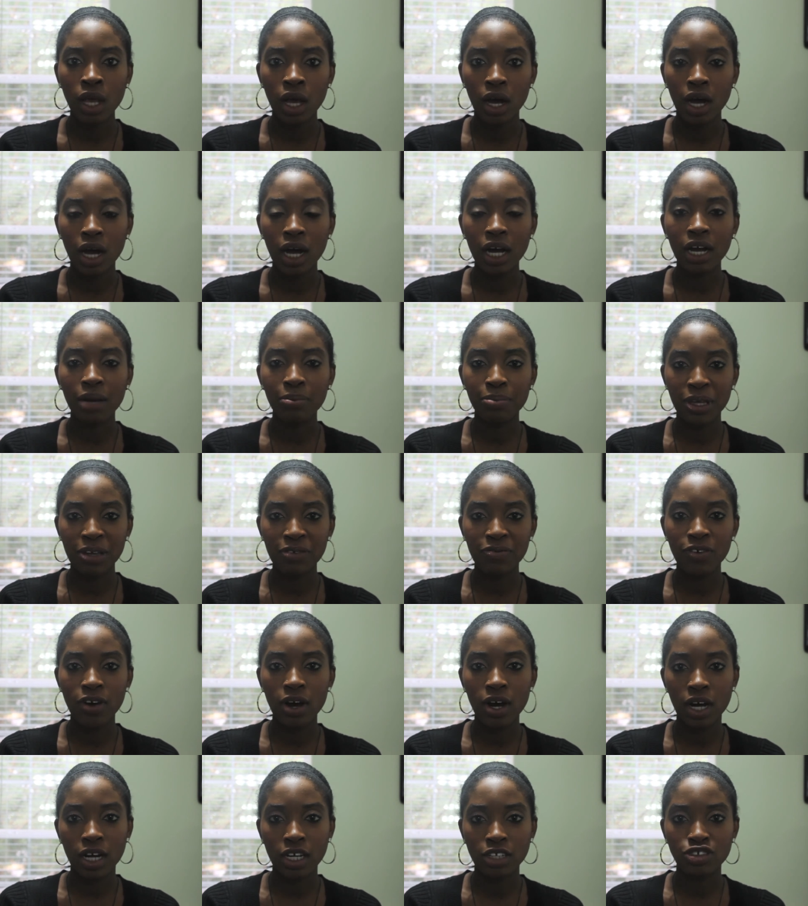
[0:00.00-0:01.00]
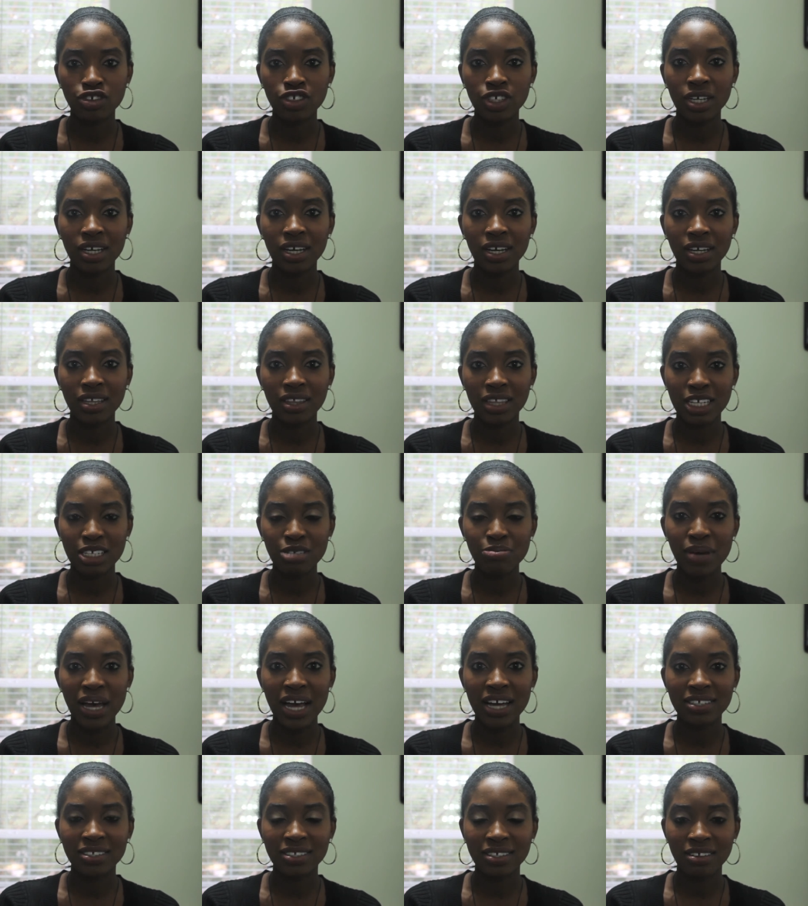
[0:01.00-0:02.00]
uh, compete for our country these
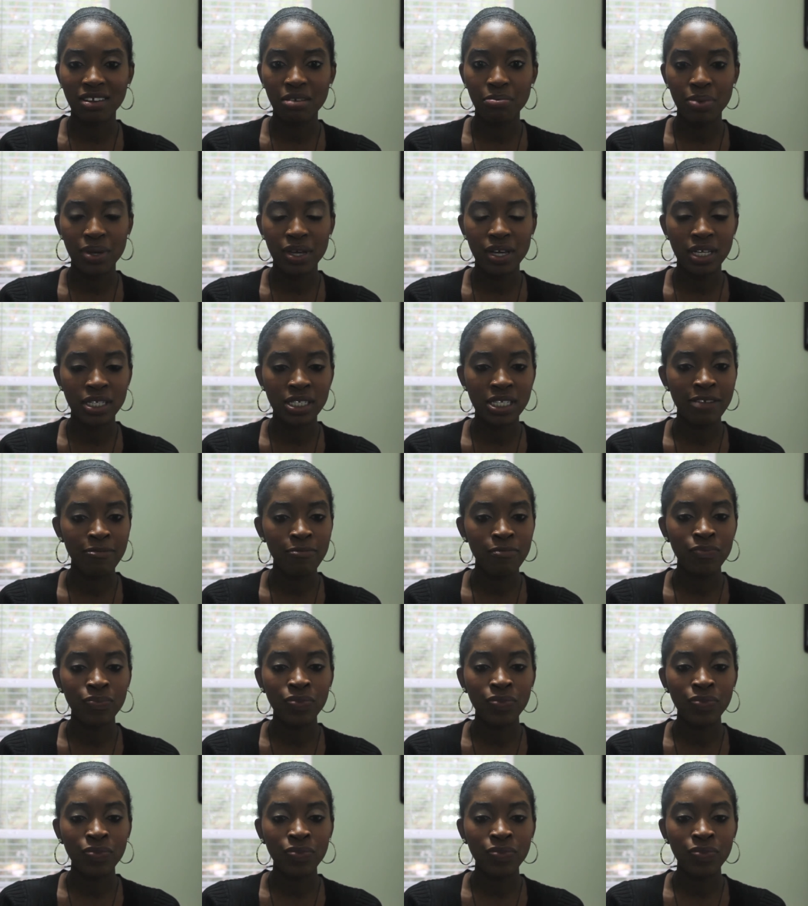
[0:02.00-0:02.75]
past Olympics.